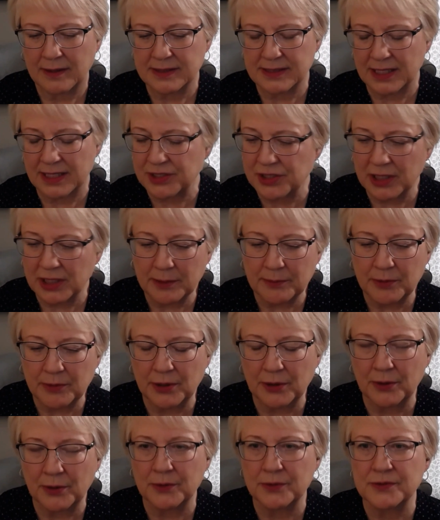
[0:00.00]
sexually
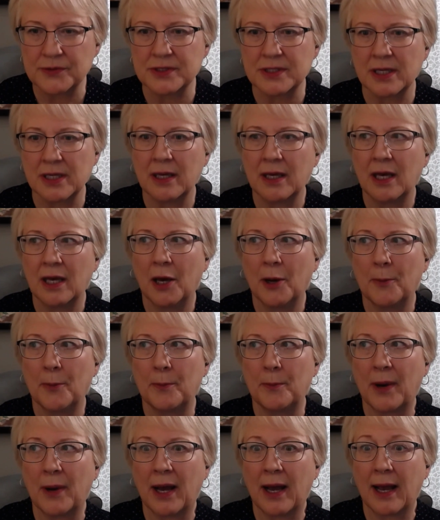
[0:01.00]
abused
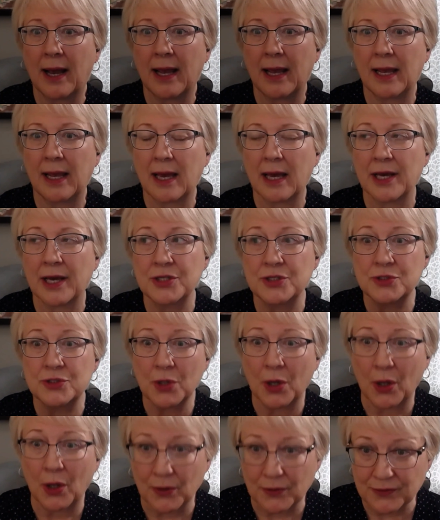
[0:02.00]
by
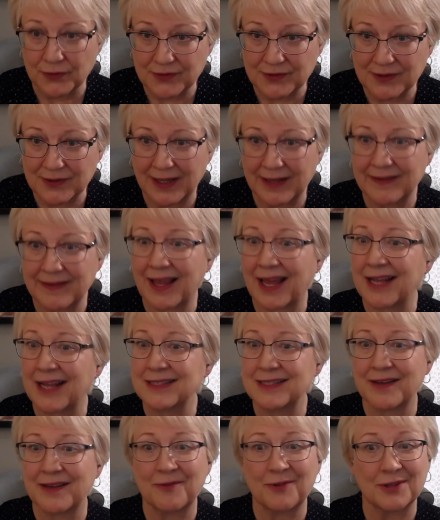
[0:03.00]
adults, and
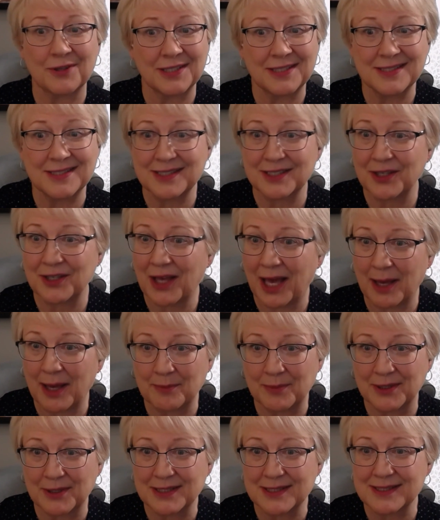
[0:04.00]
that definitely still
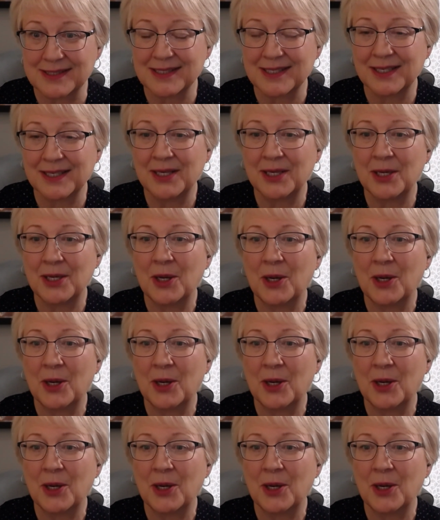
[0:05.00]
happens.